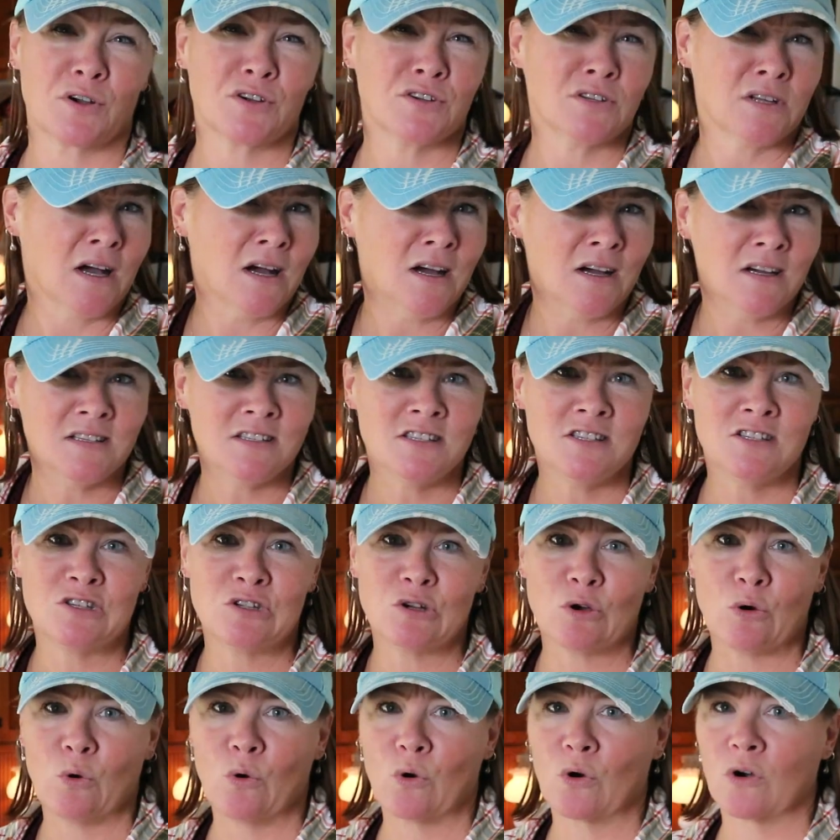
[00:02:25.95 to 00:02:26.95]
are
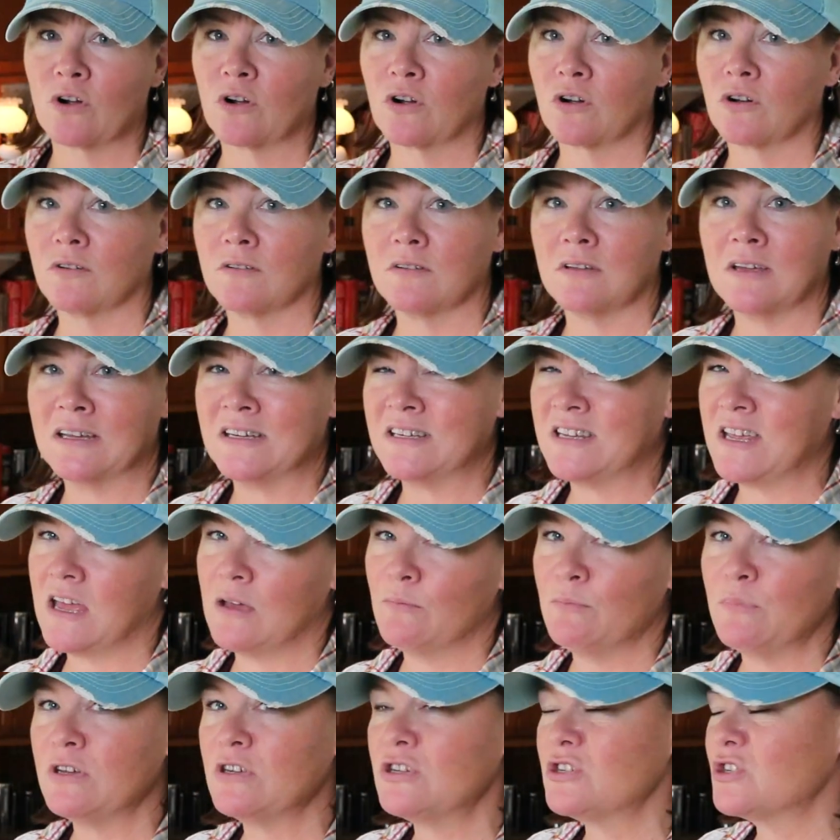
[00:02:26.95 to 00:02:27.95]
duds or get
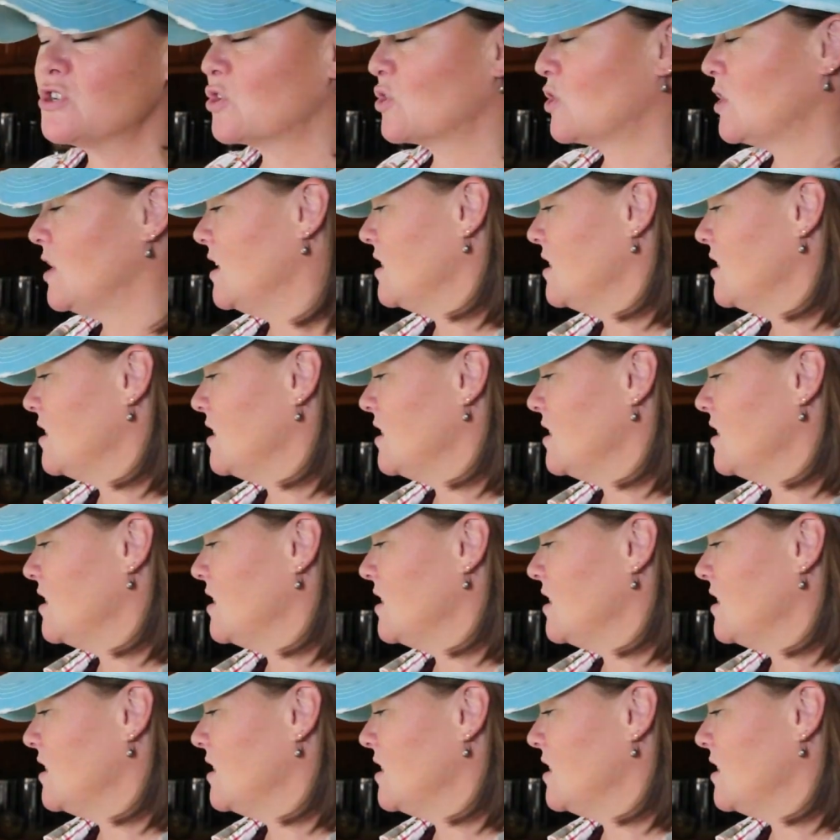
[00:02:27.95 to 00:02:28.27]
damaged or